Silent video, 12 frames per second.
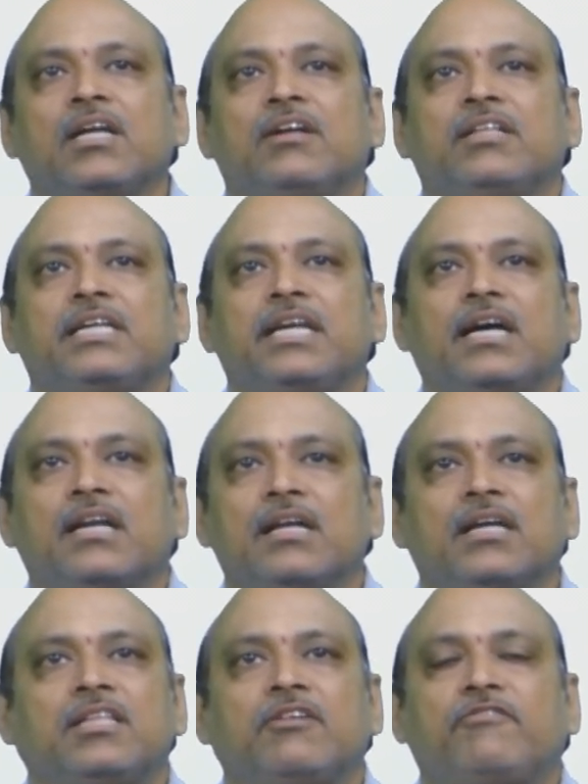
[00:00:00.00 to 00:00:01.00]
here
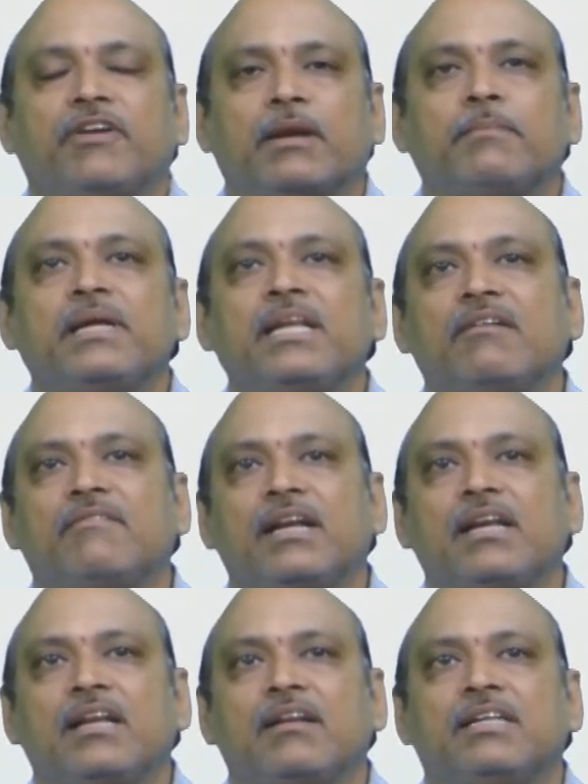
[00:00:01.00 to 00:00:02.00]
the Fermi
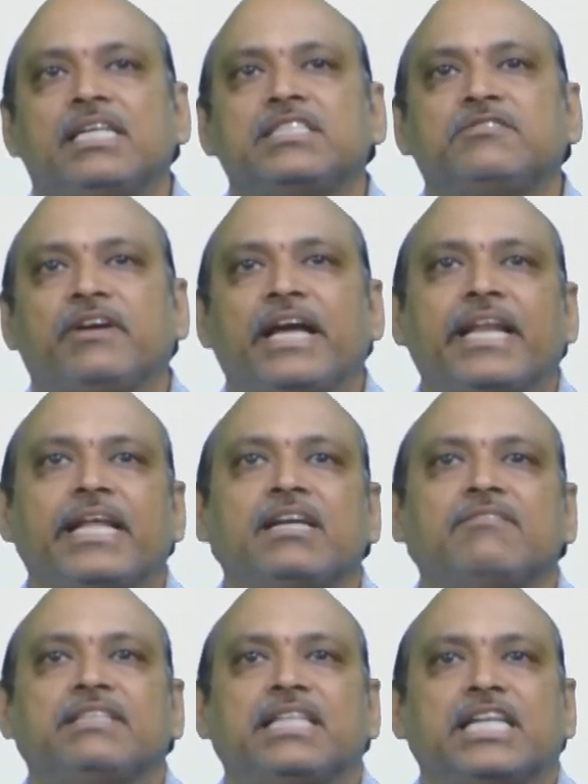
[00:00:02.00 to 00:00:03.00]
level is varying
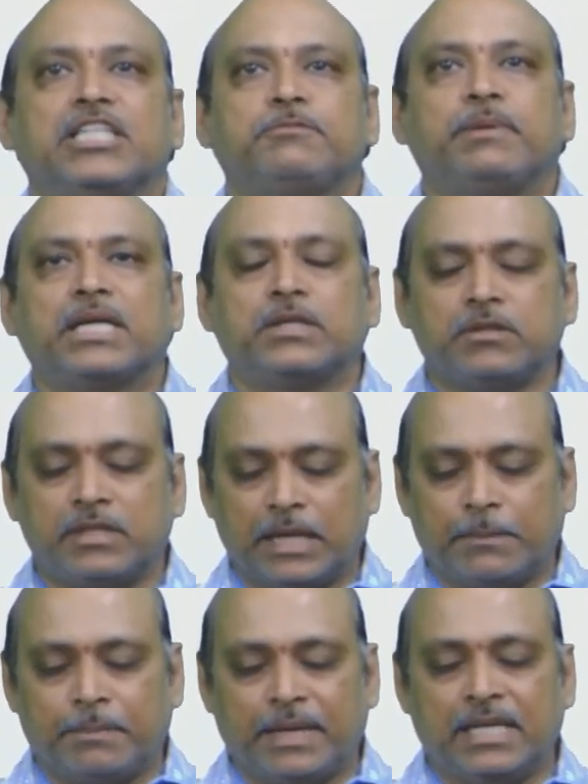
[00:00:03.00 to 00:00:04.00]
with respect to
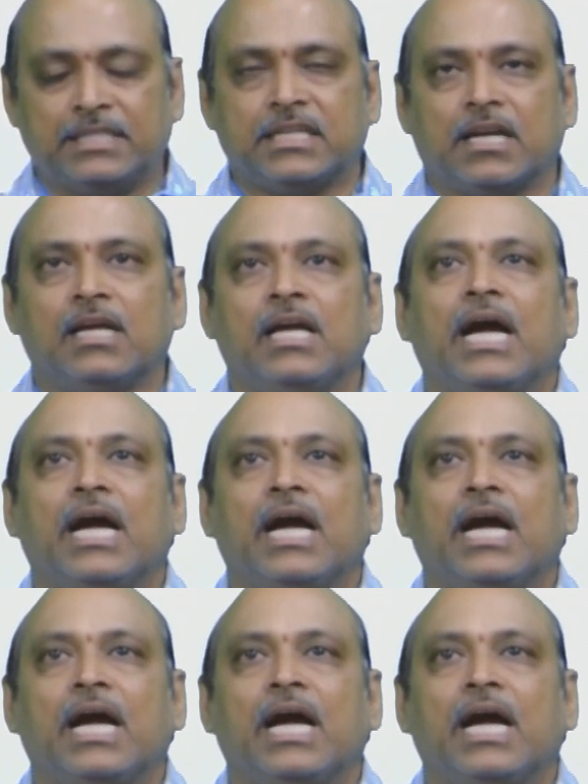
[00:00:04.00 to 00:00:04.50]
temperature.